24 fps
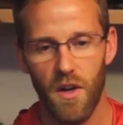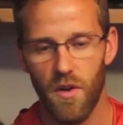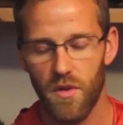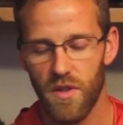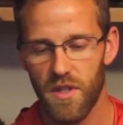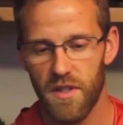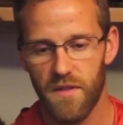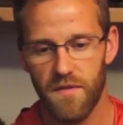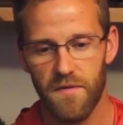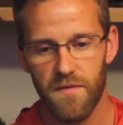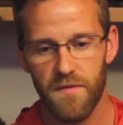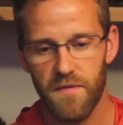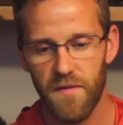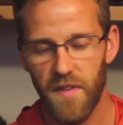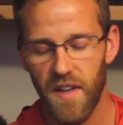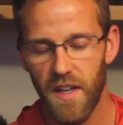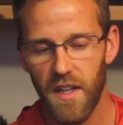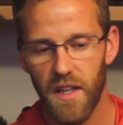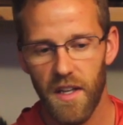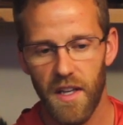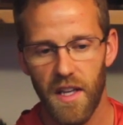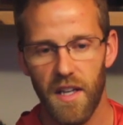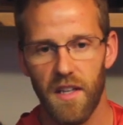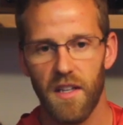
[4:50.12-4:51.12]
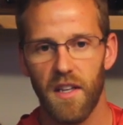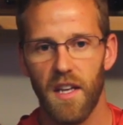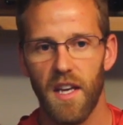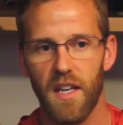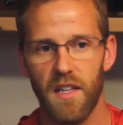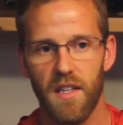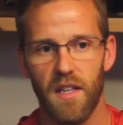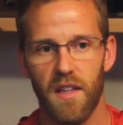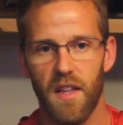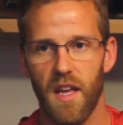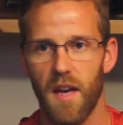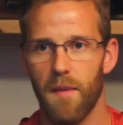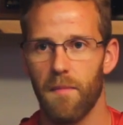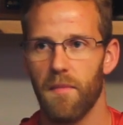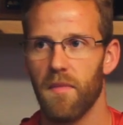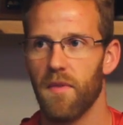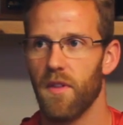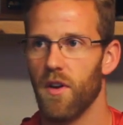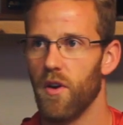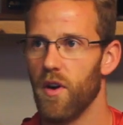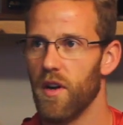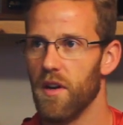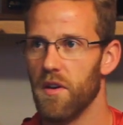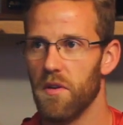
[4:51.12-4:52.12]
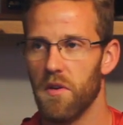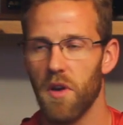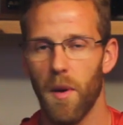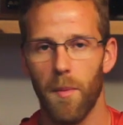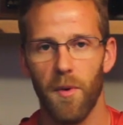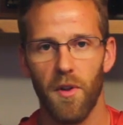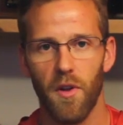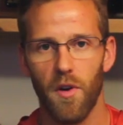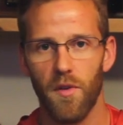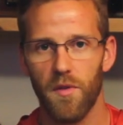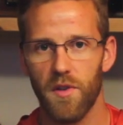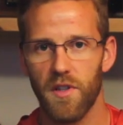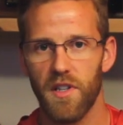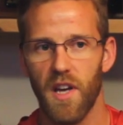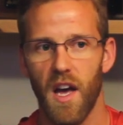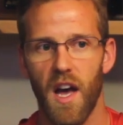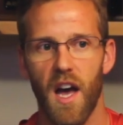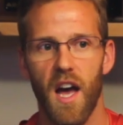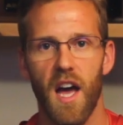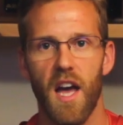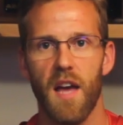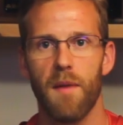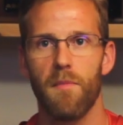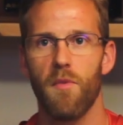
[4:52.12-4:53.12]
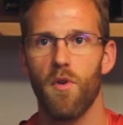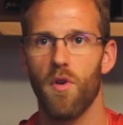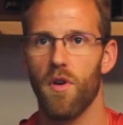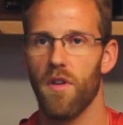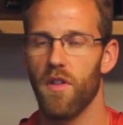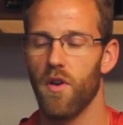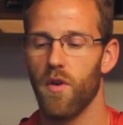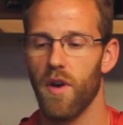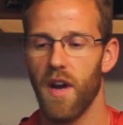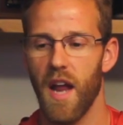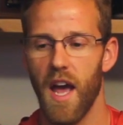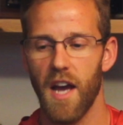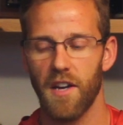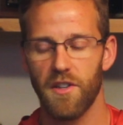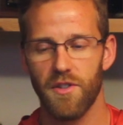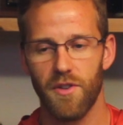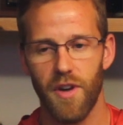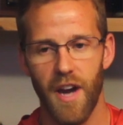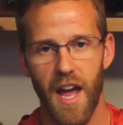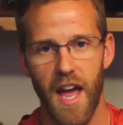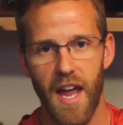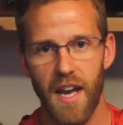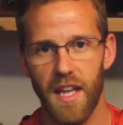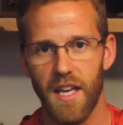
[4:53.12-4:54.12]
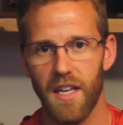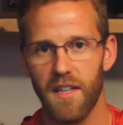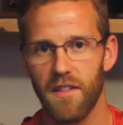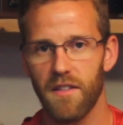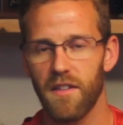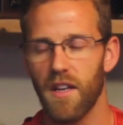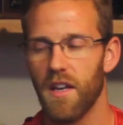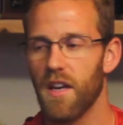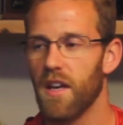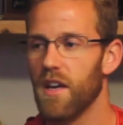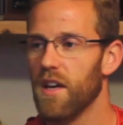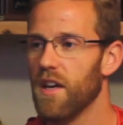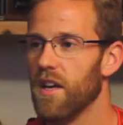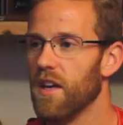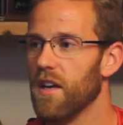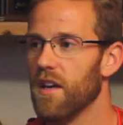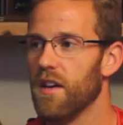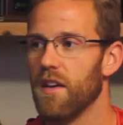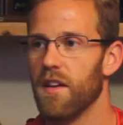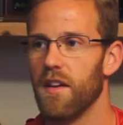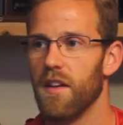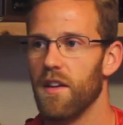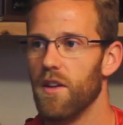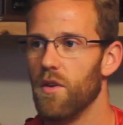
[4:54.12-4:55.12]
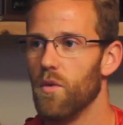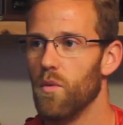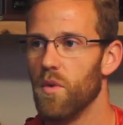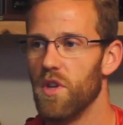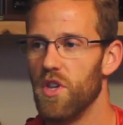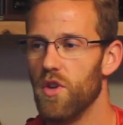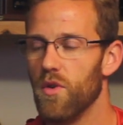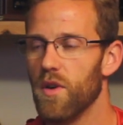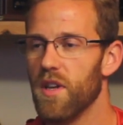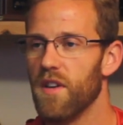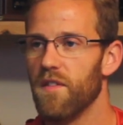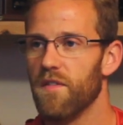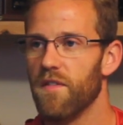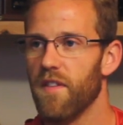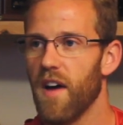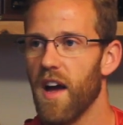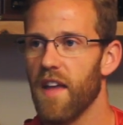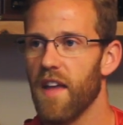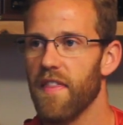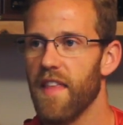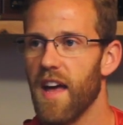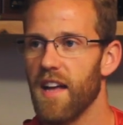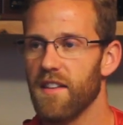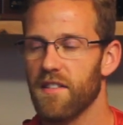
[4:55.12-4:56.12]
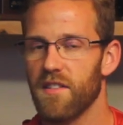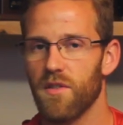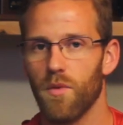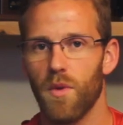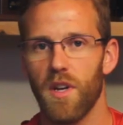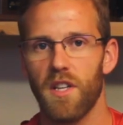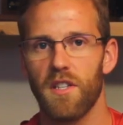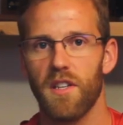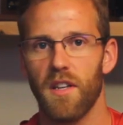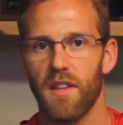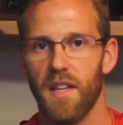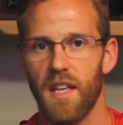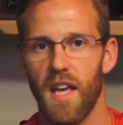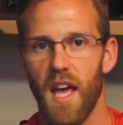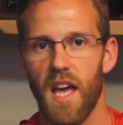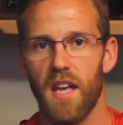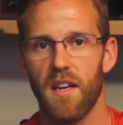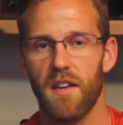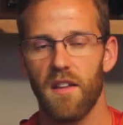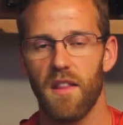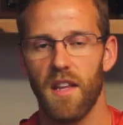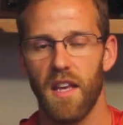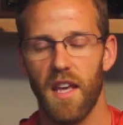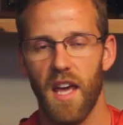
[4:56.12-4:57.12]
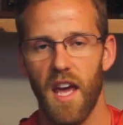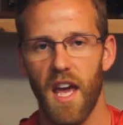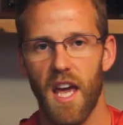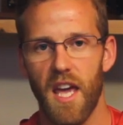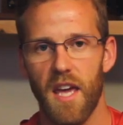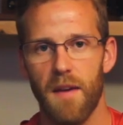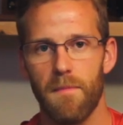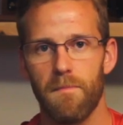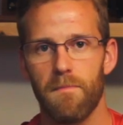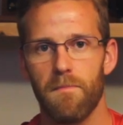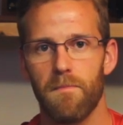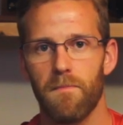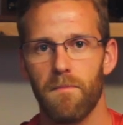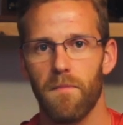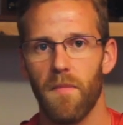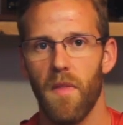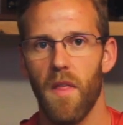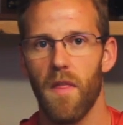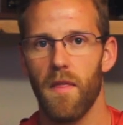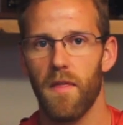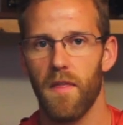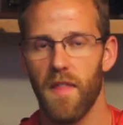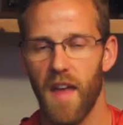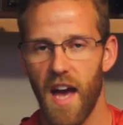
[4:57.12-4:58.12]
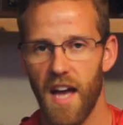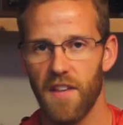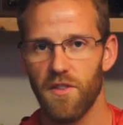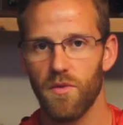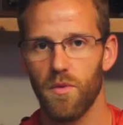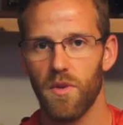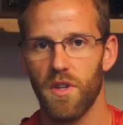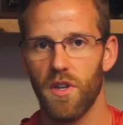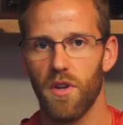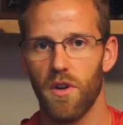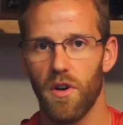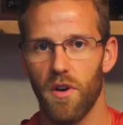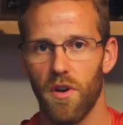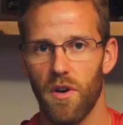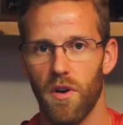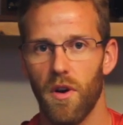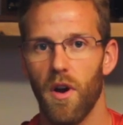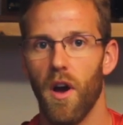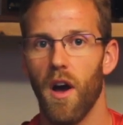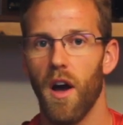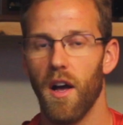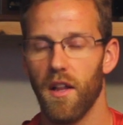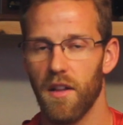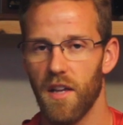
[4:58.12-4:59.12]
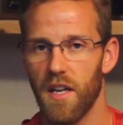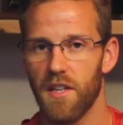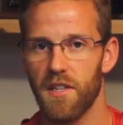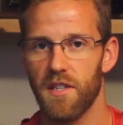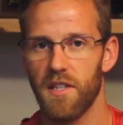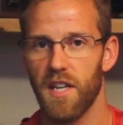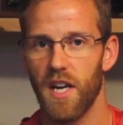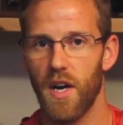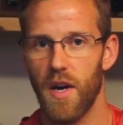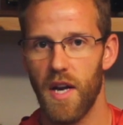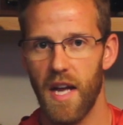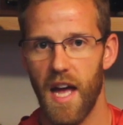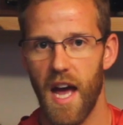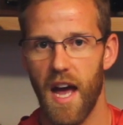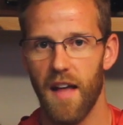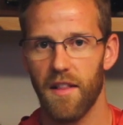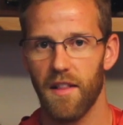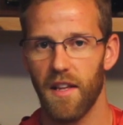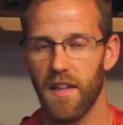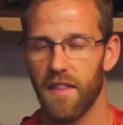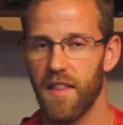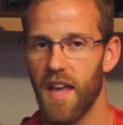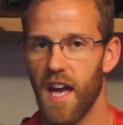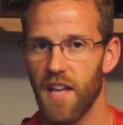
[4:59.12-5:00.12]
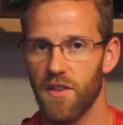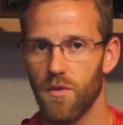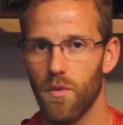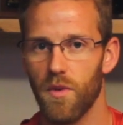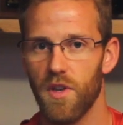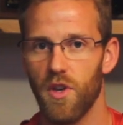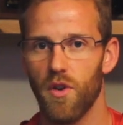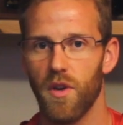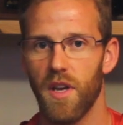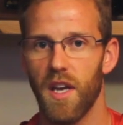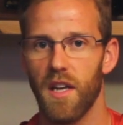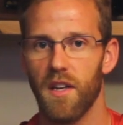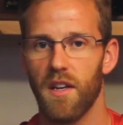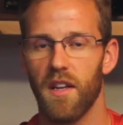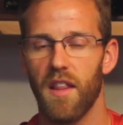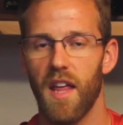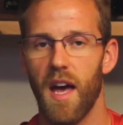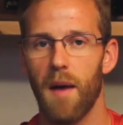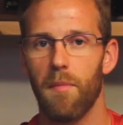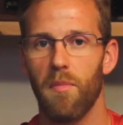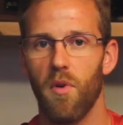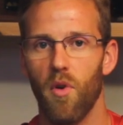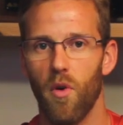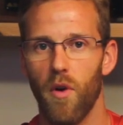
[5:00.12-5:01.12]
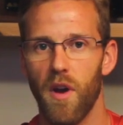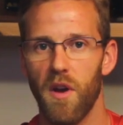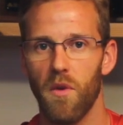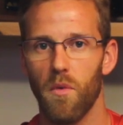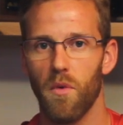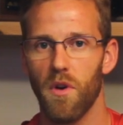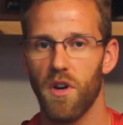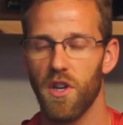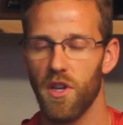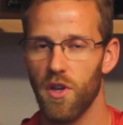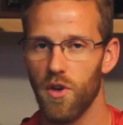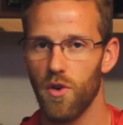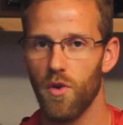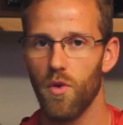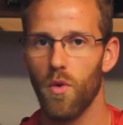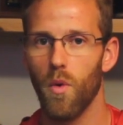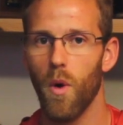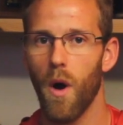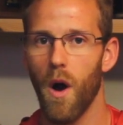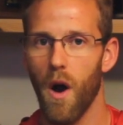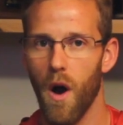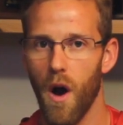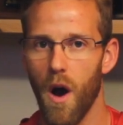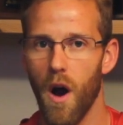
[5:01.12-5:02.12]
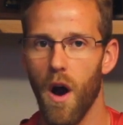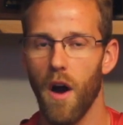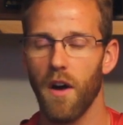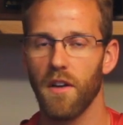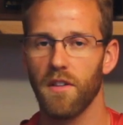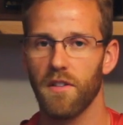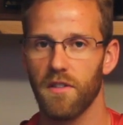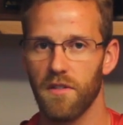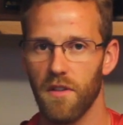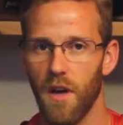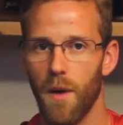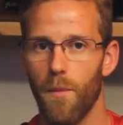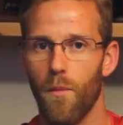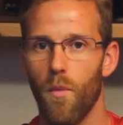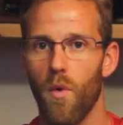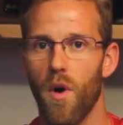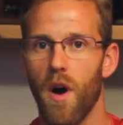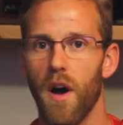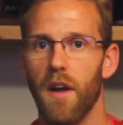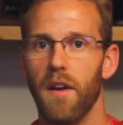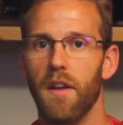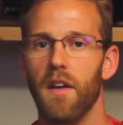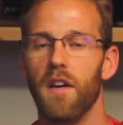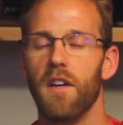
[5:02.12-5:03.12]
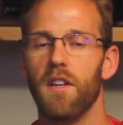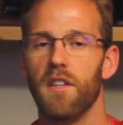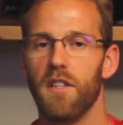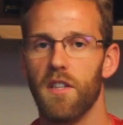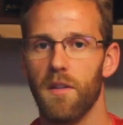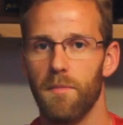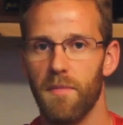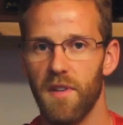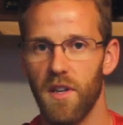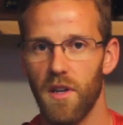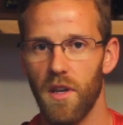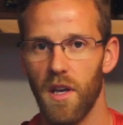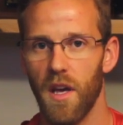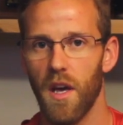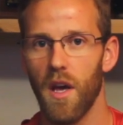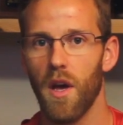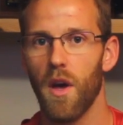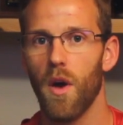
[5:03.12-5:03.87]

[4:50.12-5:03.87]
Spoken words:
just feeling it. Get to them. They're in double overtime or they're in extra innings. When you can find that switch at the end of the game, that's when you're a legendary athlete. That's when you're getting to that point where you are someone to be